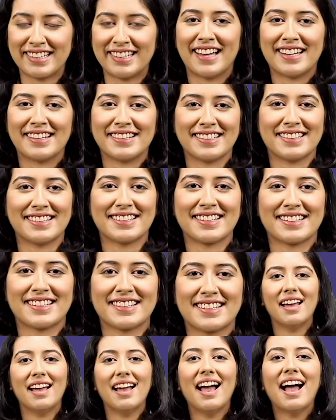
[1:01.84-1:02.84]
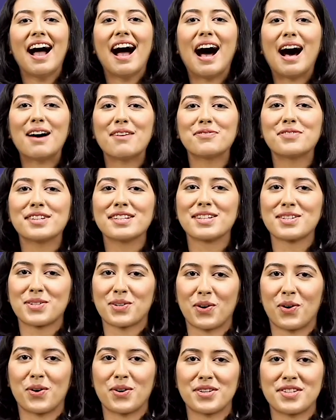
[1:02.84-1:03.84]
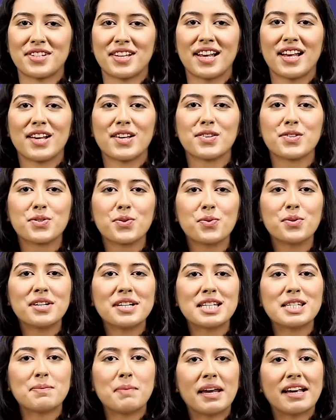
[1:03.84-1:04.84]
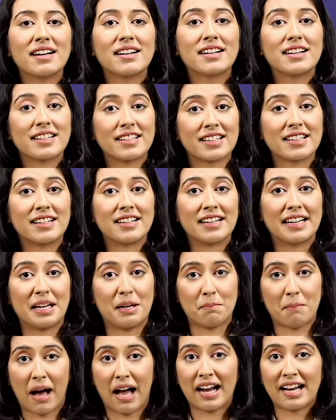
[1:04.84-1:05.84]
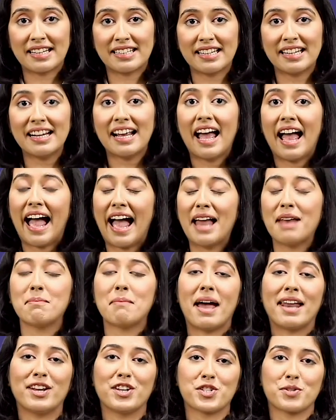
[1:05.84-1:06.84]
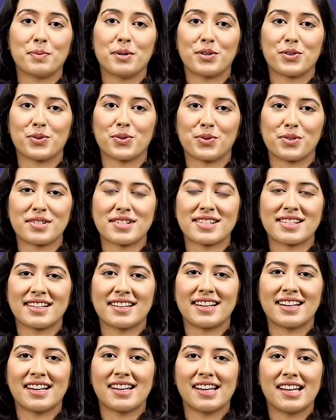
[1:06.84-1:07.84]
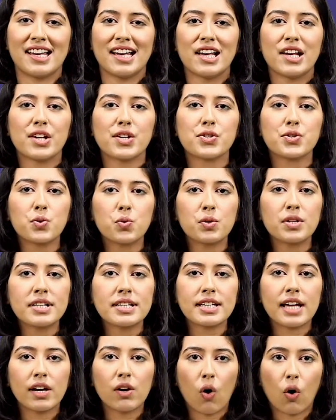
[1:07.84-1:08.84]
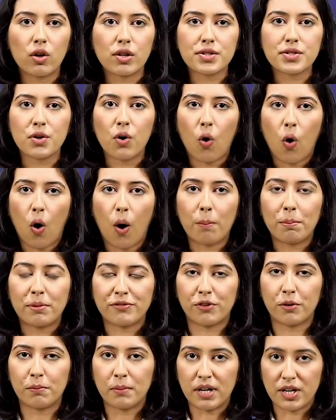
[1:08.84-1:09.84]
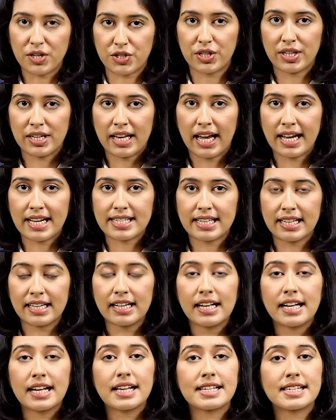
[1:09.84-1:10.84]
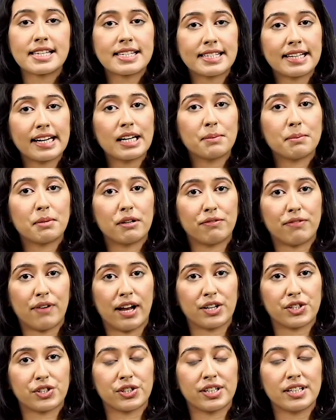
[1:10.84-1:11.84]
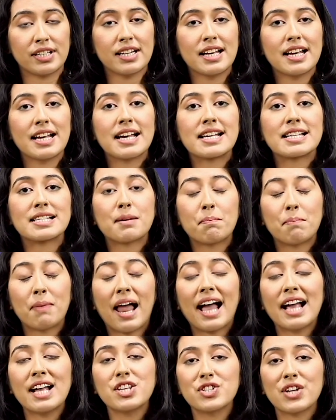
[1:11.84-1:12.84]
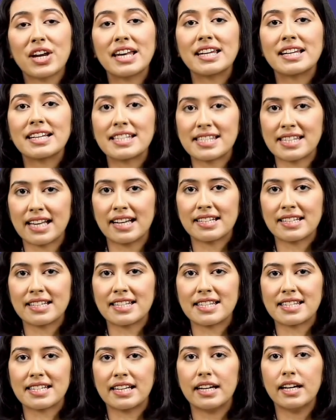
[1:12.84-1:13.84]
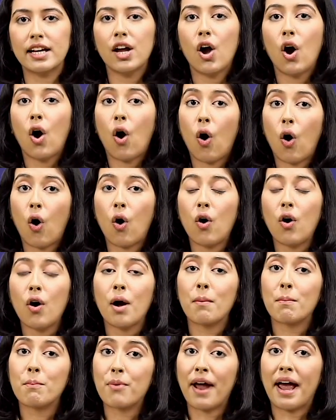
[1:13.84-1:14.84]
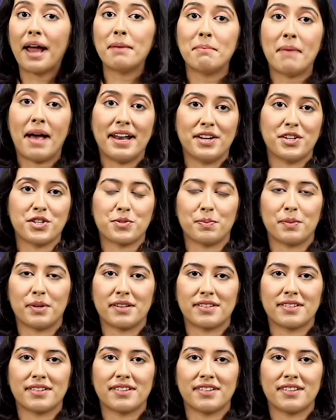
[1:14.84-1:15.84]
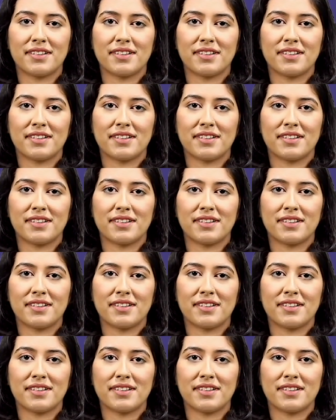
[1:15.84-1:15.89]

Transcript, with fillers: London. After this course, students make a career in marketing and management roles. Students can also opt for merchandising, sustainable fashion, supply chain consultancy, or brand management.